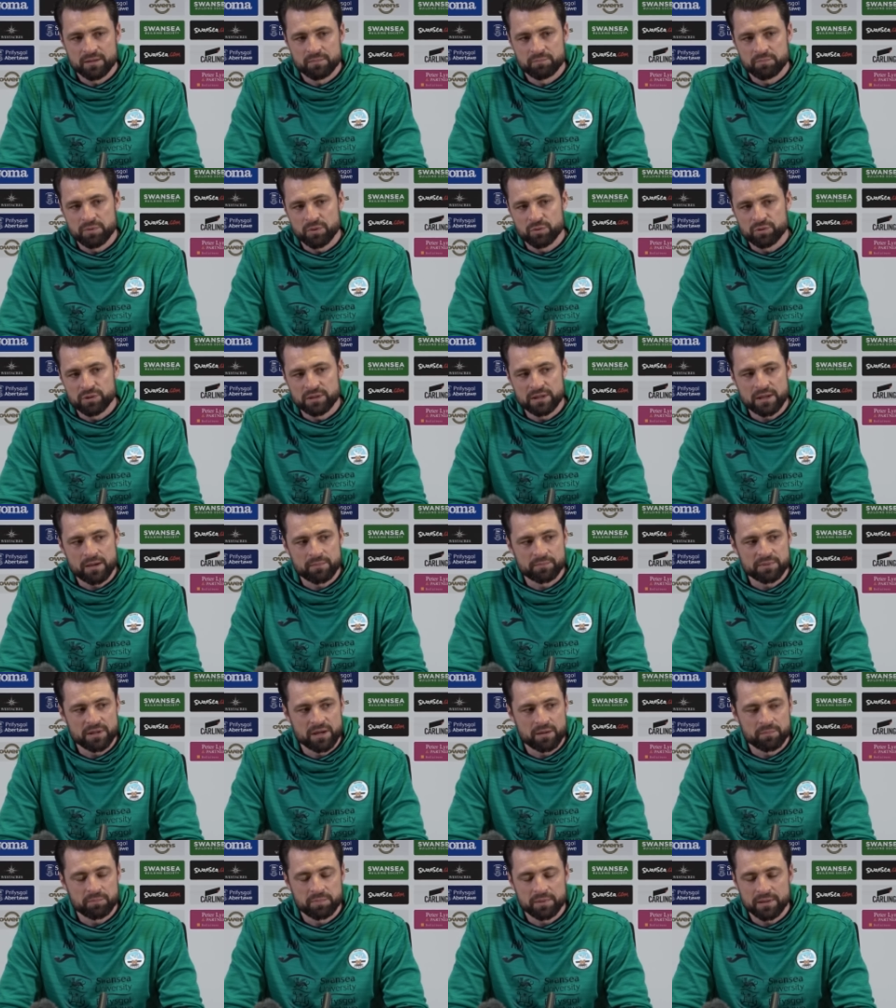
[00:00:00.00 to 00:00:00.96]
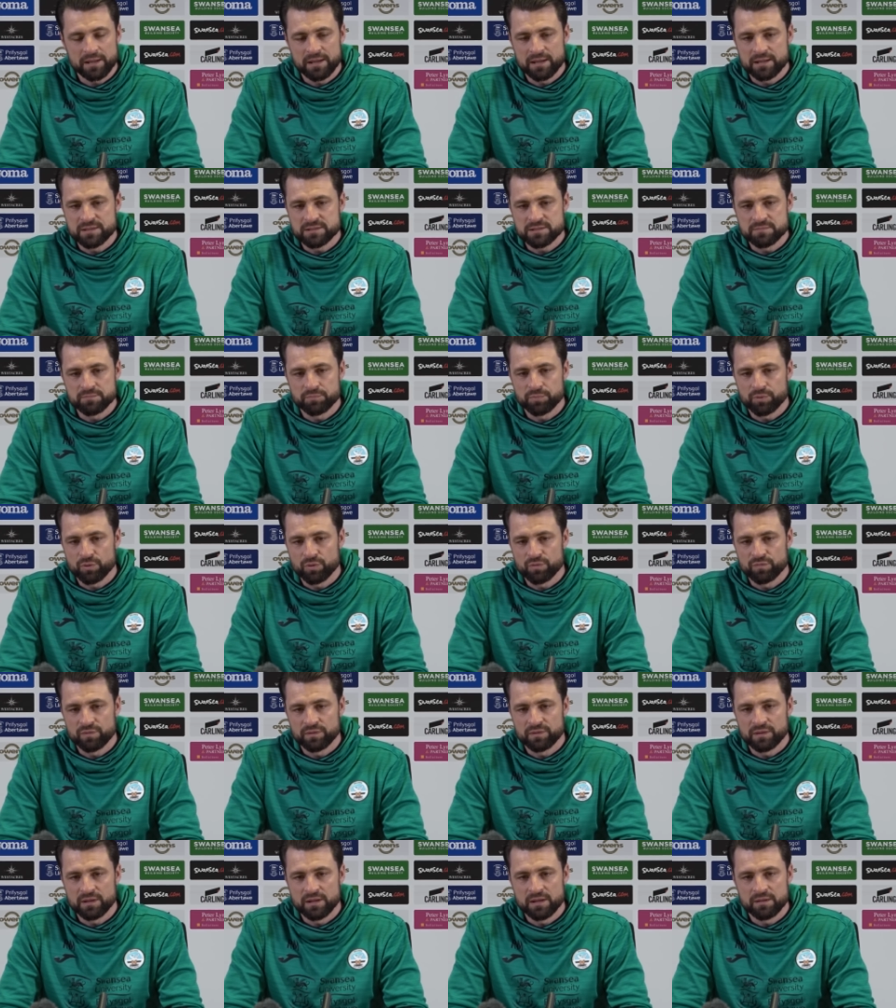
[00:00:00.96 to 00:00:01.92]
building up young players,
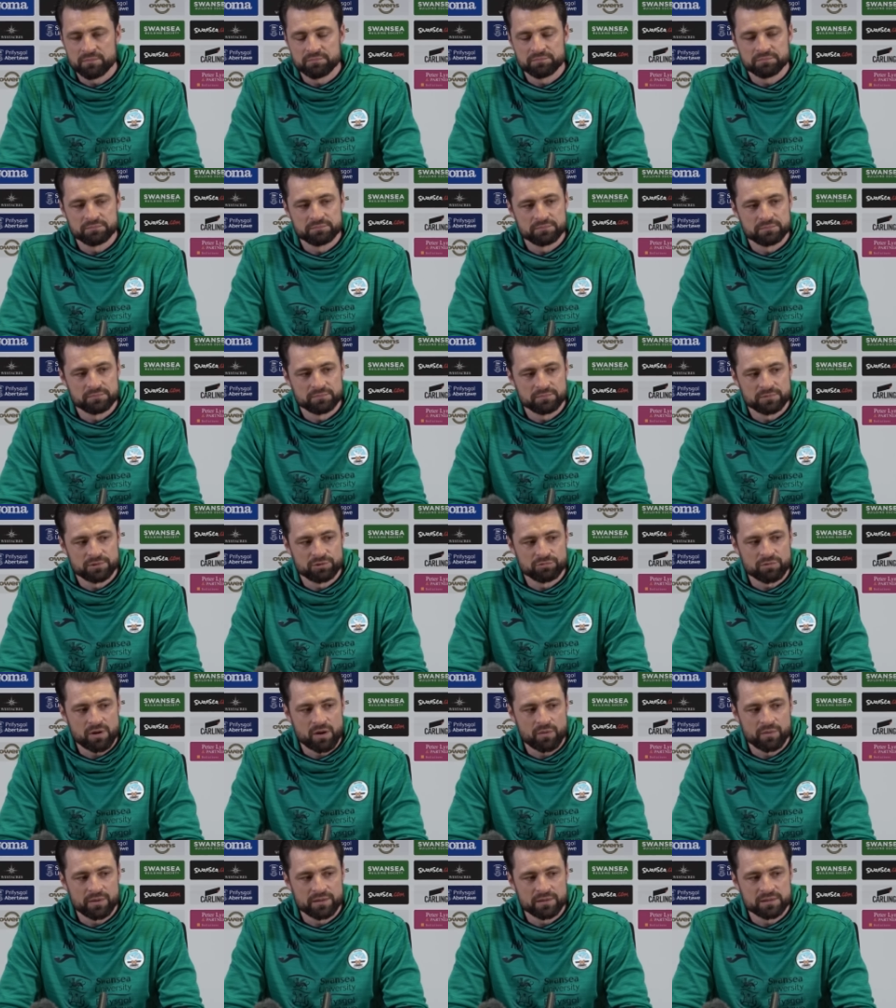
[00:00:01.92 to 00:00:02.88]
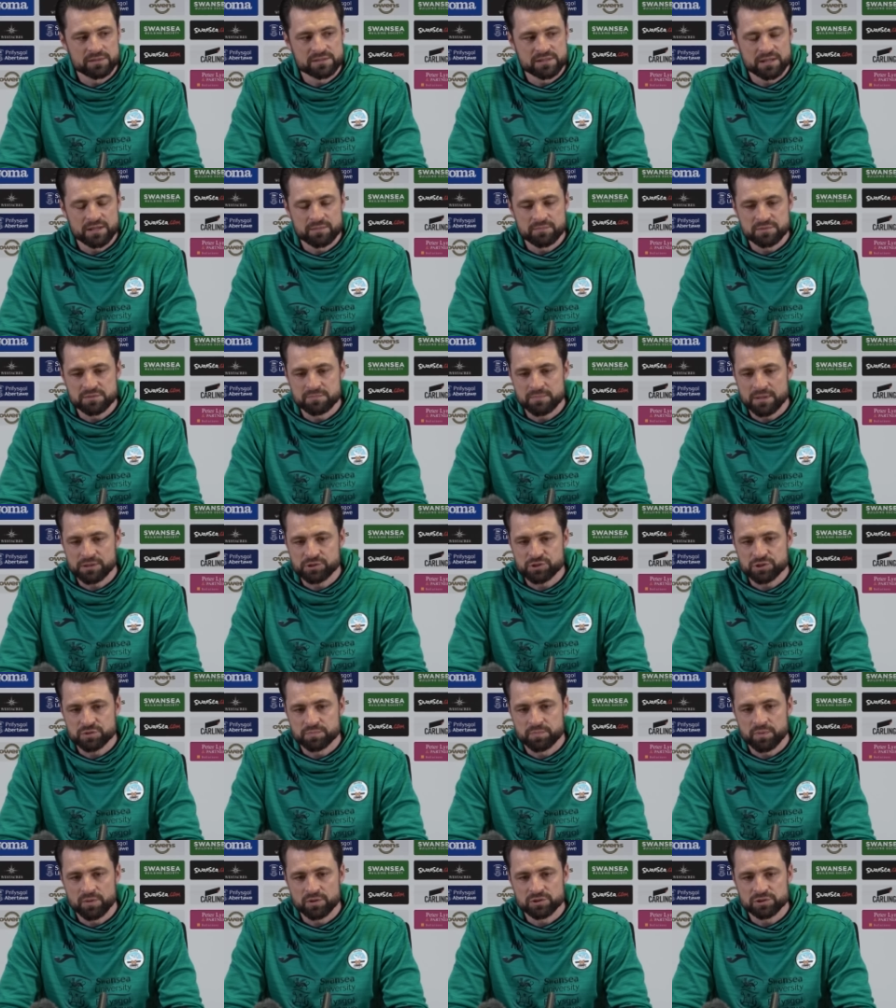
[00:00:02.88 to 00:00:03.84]
improving them, growing the team as much
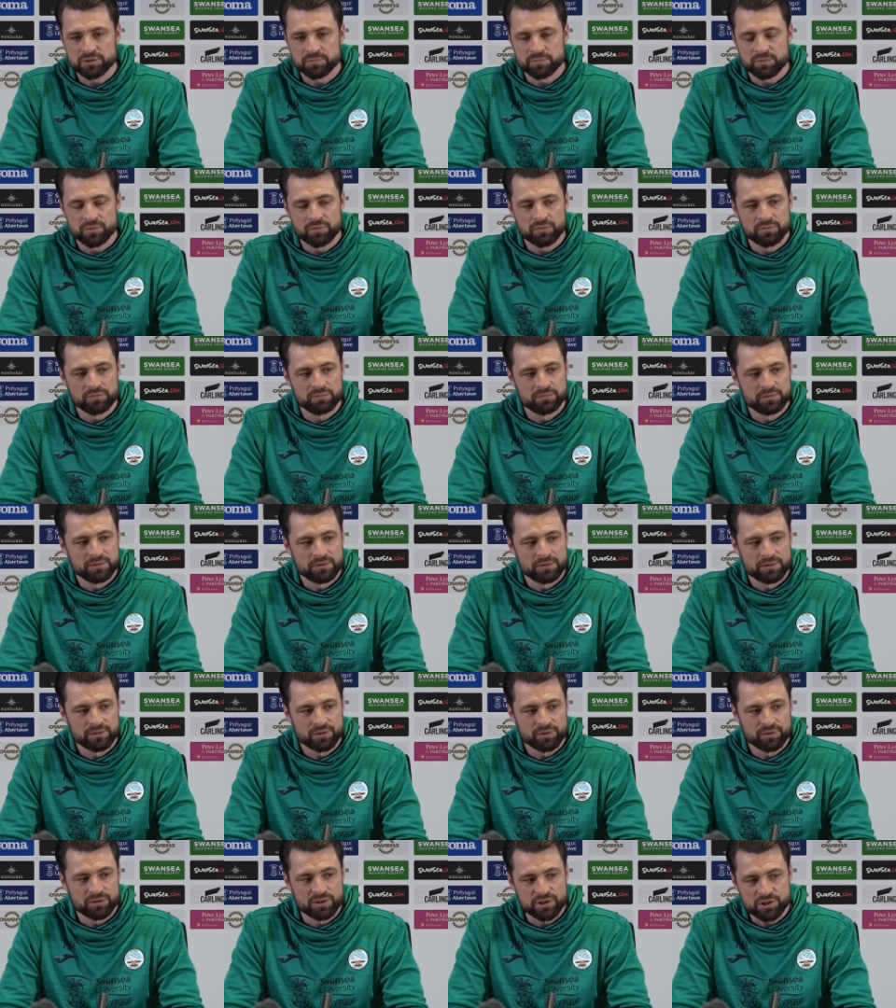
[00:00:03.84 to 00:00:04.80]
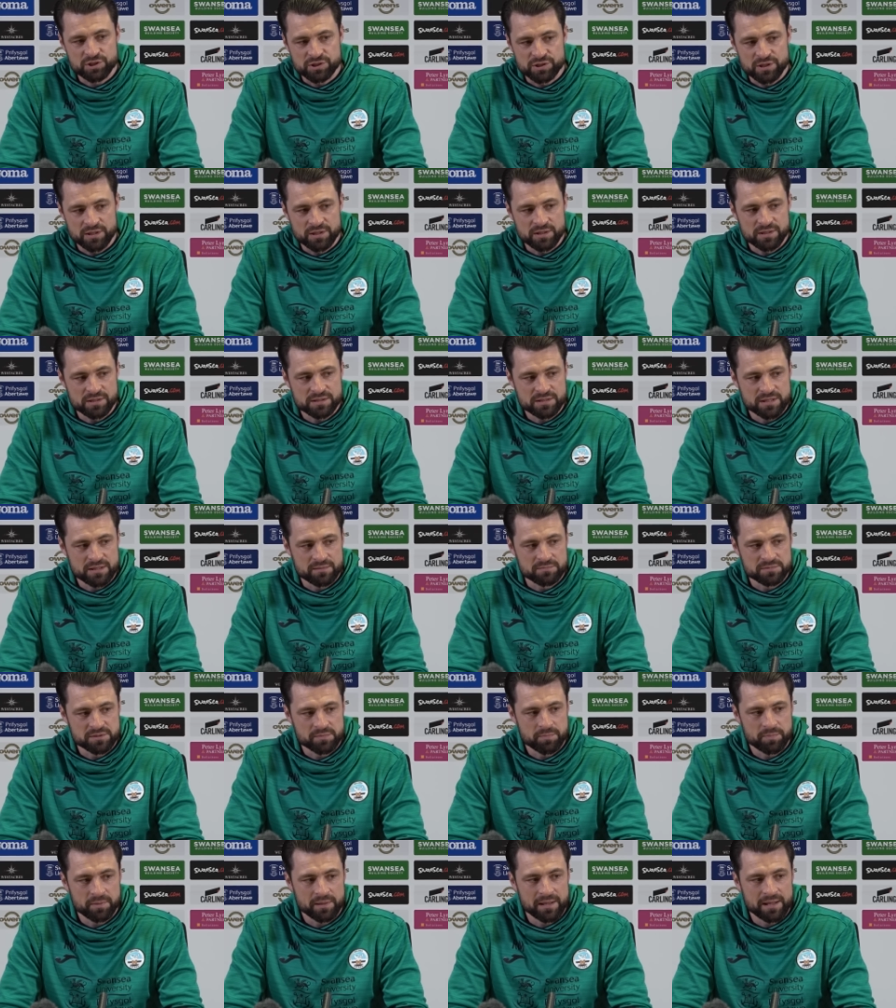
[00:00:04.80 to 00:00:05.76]
as possible, conditioning the team
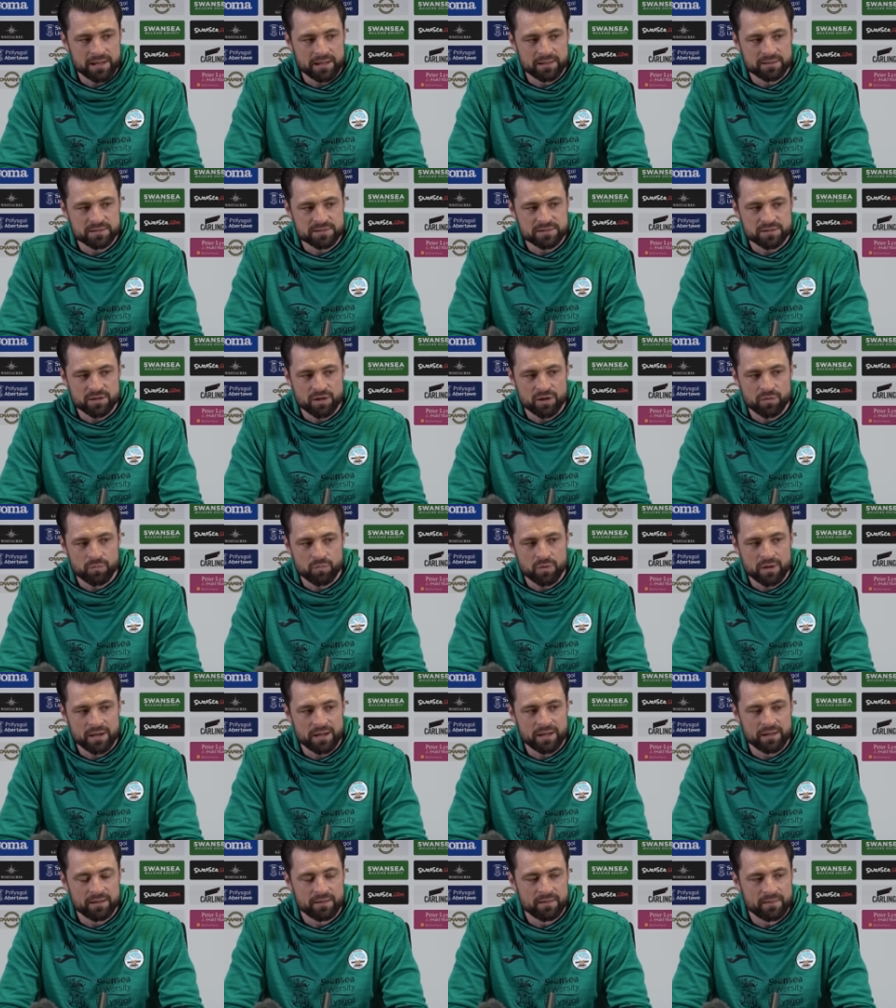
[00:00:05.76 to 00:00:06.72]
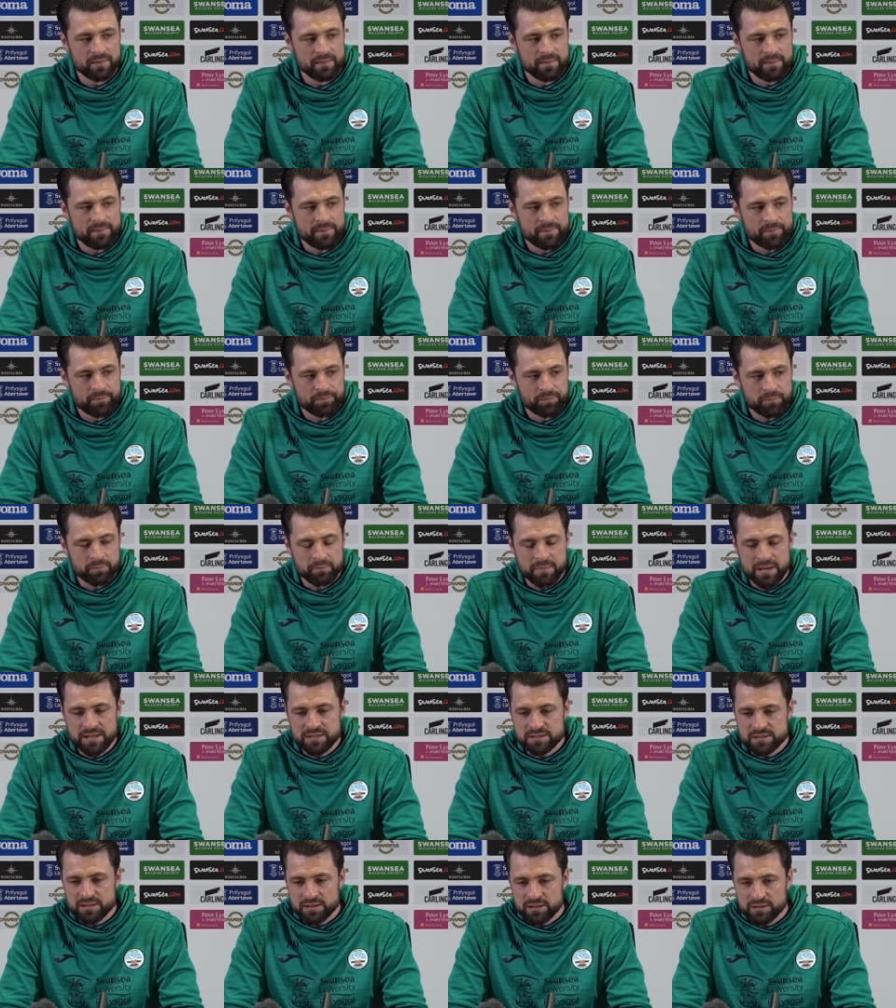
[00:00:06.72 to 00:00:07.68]
to play in a certain way,
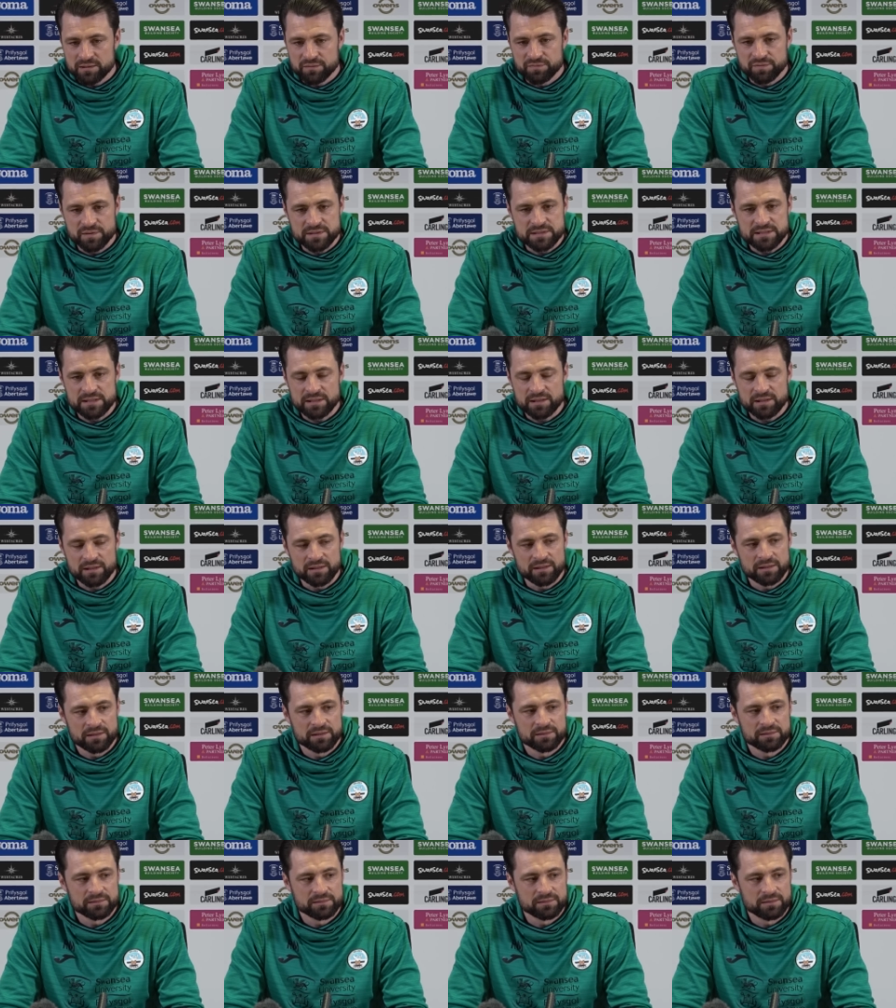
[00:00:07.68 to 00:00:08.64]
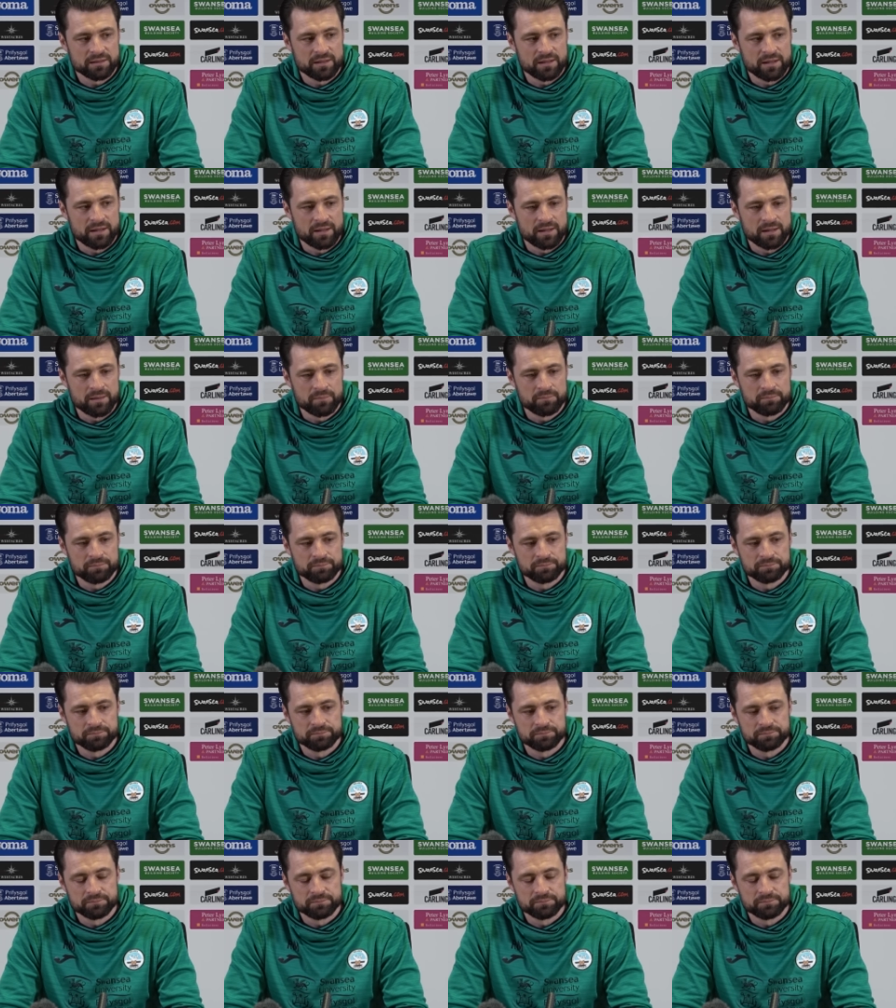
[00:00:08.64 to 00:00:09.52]
mentally, physically. Um,